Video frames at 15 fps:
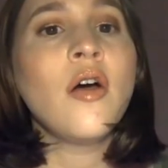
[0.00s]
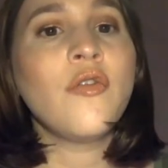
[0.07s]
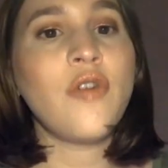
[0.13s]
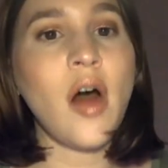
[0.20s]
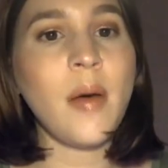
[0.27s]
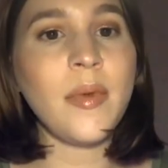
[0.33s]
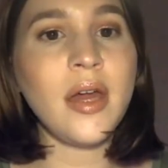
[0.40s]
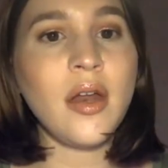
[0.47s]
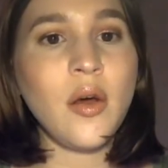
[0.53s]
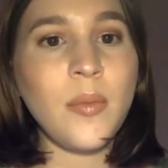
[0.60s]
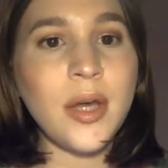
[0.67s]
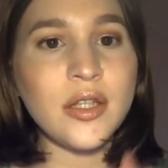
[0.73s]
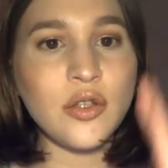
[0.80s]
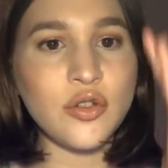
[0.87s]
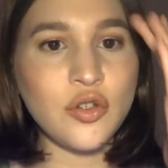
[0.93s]
Follow me on all
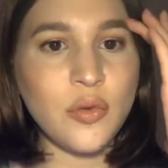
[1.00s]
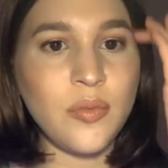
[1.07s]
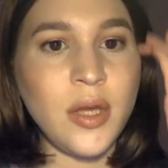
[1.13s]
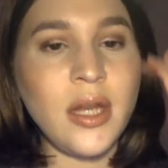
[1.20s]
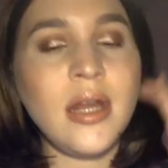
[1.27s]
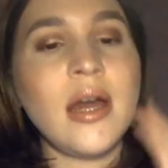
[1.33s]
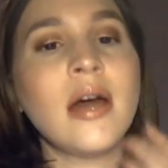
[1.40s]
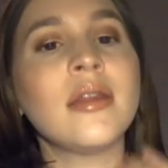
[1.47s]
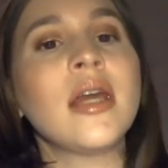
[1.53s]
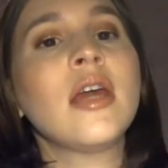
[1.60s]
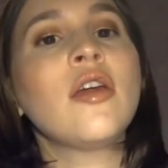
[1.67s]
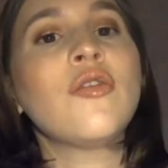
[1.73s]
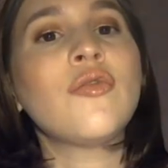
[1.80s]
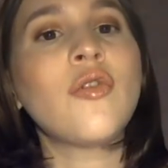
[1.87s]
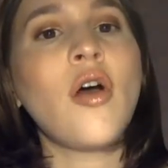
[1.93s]
my social media.
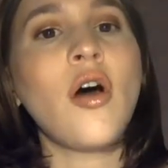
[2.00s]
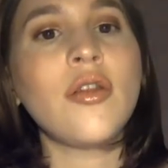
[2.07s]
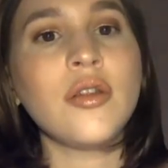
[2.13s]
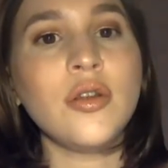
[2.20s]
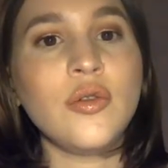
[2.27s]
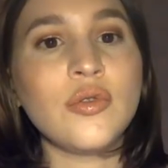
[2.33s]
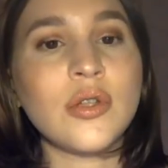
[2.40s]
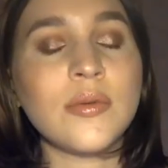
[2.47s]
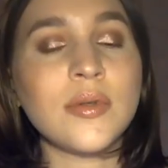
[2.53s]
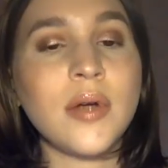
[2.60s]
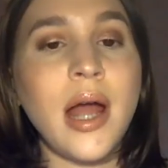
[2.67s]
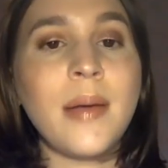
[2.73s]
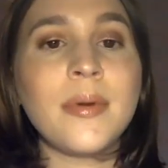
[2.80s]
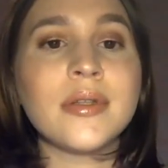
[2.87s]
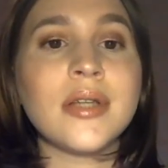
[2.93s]
Thank you for all the new
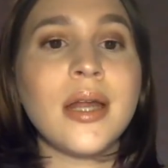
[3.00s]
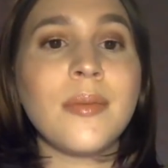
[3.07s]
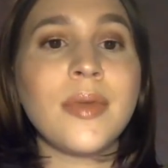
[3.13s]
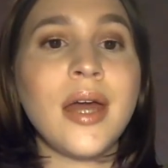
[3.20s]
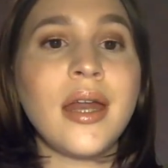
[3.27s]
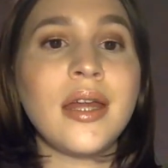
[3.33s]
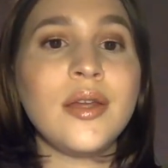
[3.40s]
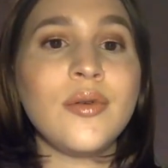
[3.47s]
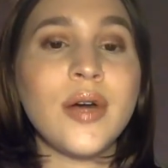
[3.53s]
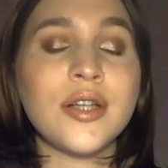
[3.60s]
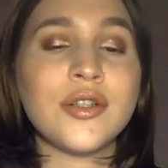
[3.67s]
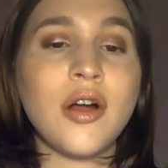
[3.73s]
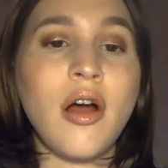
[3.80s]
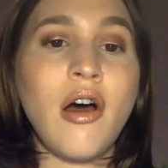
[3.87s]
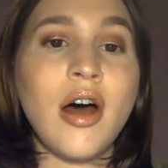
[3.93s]
subscribers that I'm getting. You
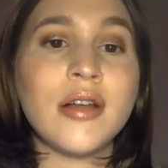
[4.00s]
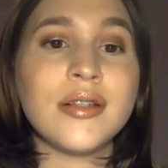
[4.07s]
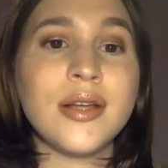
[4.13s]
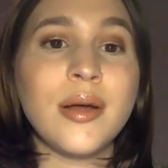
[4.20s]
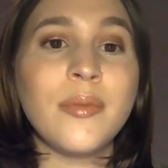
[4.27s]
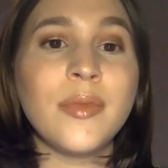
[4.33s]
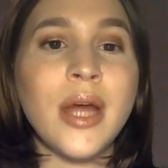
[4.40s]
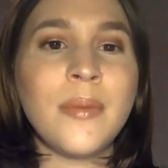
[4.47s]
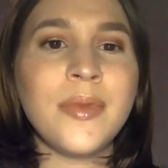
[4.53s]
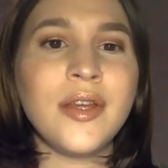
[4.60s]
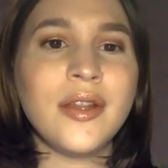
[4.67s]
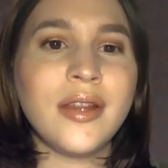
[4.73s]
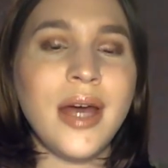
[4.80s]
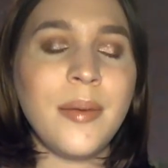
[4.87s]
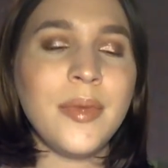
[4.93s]
guys are awesome. Let
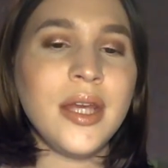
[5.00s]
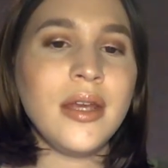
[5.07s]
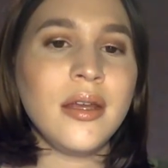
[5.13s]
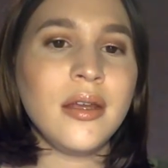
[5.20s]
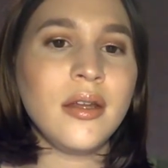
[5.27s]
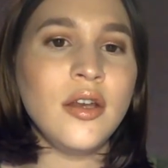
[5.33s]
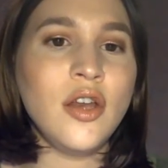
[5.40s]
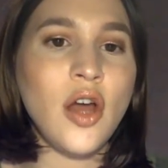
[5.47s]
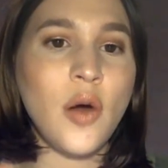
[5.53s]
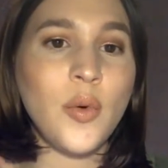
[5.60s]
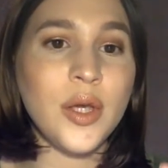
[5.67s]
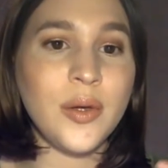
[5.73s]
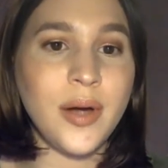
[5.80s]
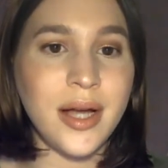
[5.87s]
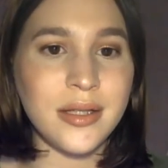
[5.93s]
me know
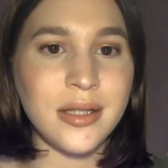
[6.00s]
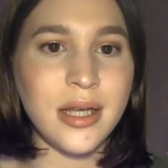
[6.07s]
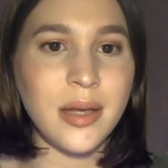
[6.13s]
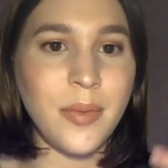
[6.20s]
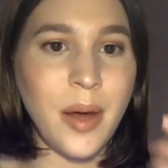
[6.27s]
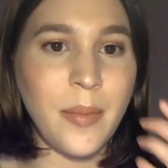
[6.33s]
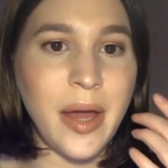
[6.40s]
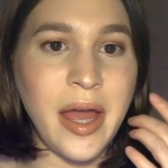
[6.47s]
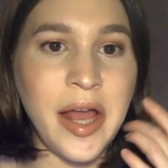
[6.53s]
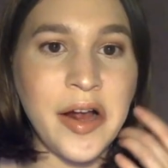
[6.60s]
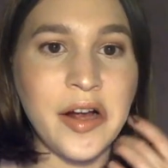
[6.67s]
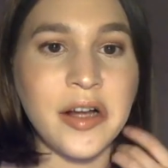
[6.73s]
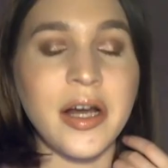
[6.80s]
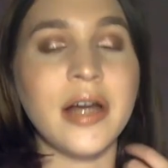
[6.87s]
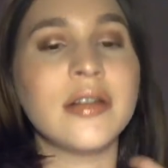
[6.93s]
what you guys think about my
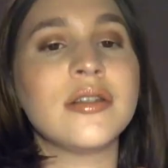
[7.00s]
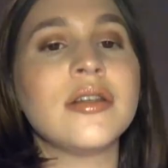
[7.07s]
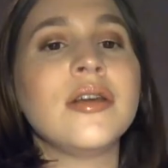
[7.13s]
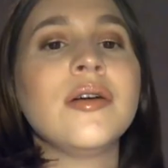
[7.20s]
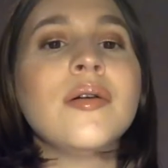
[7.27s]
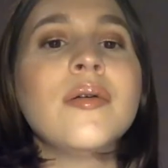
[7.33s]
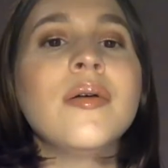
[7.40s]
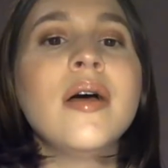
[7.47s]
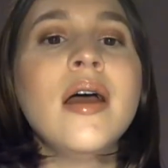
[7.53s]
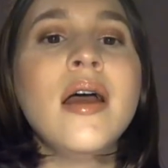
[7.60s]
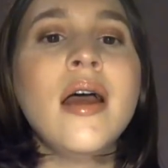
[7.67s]
haircut too.